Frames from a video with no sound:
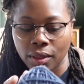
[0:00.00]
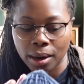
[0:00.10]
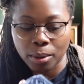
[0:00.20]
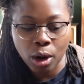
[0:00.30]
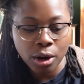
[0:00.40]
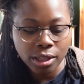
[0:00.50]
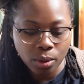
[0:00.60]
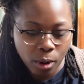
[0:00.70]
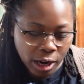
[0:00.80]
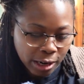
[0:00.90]
that I'm currently
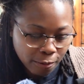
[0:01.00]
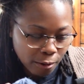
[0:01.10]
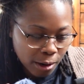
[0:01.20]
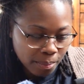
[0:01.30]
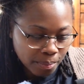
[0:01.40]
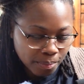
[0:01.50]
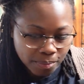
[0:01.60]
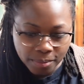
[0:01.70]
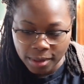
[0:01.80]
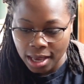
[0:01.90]
working from.
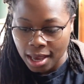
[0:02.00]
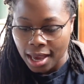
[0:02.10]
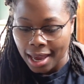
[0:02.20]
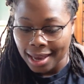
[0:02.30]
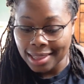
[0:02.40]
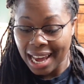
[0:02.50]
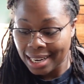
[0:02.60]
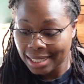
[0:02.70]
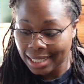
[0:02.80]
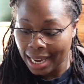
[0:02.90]
And that
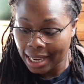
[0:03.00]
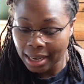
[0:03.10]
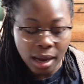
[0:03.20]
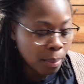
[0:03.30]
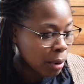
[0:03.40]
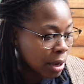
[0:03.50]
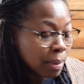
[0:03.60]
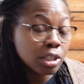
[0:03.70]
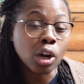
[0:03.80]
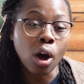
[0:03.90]
is taking up pretty
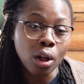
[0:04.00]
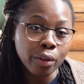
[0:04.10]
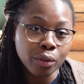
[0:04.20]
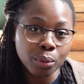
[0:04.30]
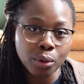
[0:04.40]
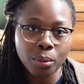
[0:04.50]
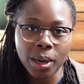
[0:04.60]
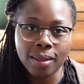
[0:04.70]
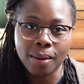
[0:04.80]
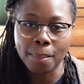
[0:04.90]
much all of the room
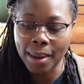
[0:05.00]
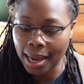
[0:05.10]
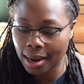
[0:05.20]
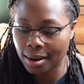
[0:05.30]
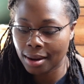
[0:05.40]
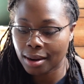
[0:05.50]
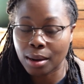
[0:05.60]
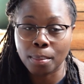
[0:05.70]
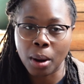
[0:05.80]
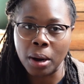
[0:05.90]
in the main
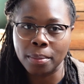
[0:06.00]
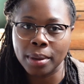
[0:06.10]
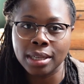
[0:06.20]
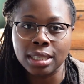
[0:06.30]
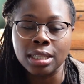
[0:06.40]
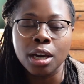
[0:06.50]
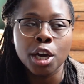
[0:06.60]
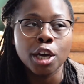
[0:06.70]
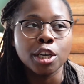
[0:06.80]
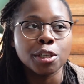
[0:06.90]
compartment.
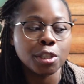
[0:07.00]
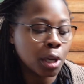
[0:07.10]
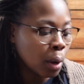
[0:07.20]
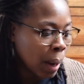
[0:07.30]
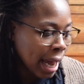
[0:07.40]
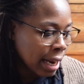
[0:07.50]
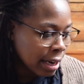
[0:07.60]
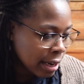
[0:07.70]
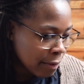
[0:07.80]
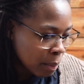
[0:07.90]
So at
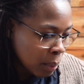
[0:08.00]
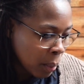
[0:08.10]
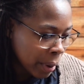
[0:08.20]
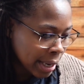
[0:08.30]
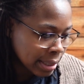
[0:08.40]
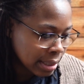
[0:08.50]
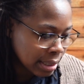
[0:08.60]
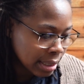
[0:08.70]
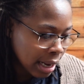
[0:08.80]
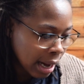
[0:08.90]
any given point,